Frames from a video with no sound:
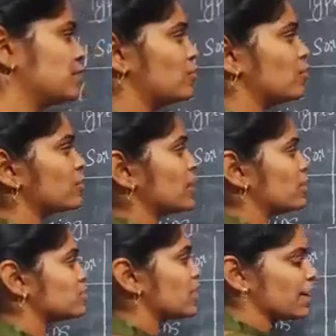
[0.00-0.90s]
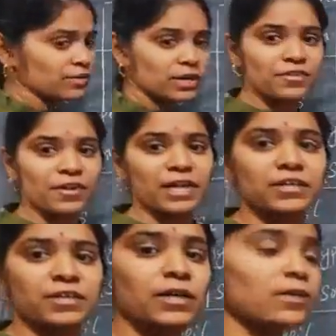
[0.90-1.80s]
Okay, I will write
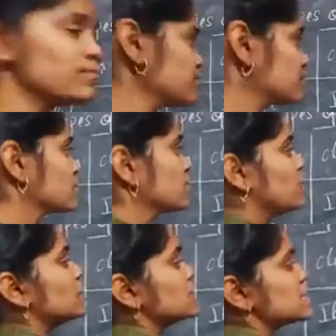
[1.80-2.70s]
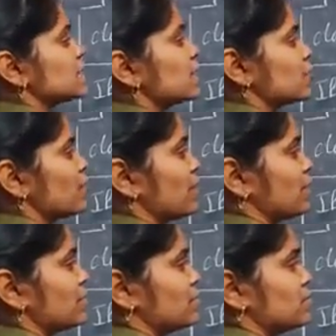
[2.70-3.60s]
here silt one.
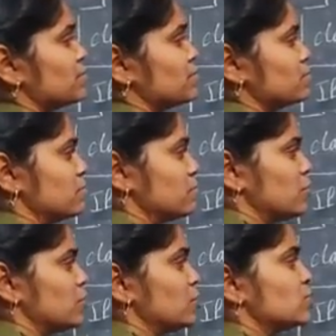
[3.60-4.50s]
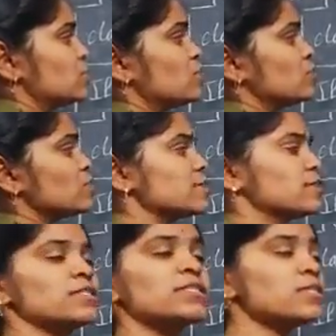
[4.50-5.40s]
So this
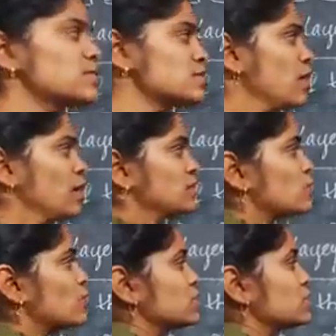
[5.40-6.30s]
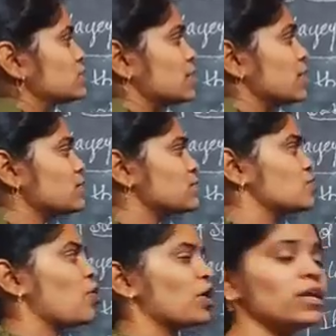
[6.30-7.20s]
is also a silt
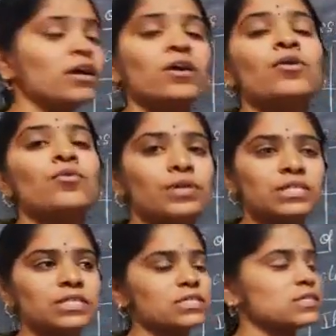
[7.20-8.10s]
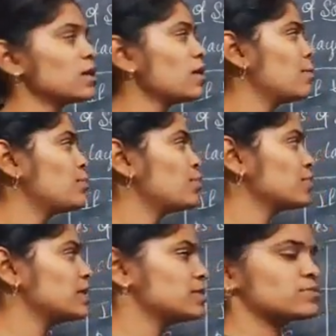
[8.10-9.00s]
soil, which is a
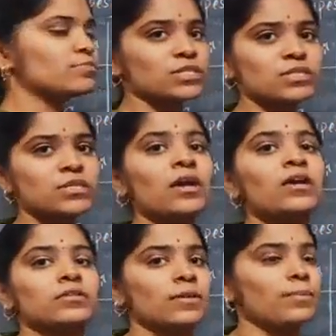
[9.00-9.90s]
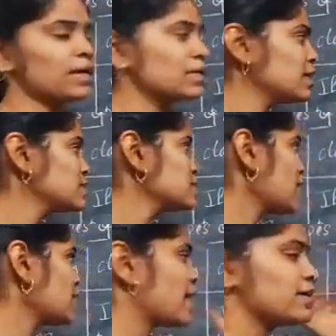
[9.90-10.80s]
component, means the particles are
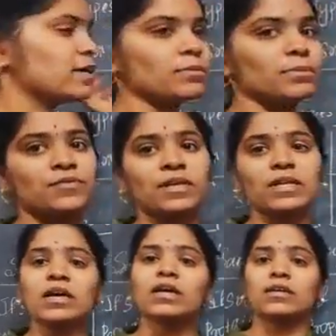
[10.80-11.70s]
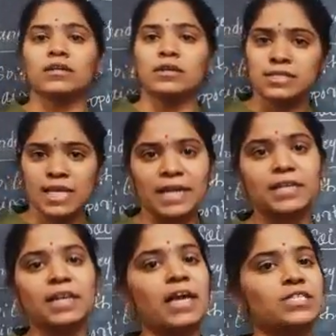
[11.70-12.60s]
lying in between sandy
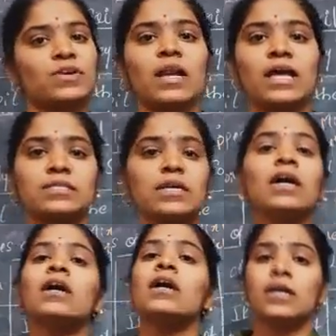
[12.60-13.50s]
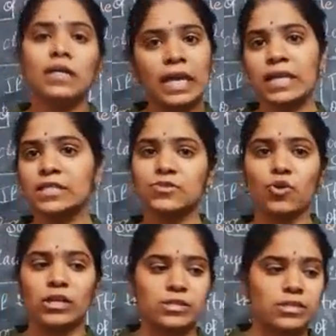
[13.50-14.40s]
as well as clay
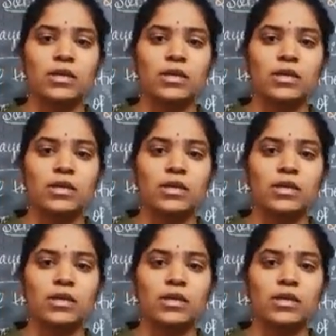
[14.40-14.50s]
soils.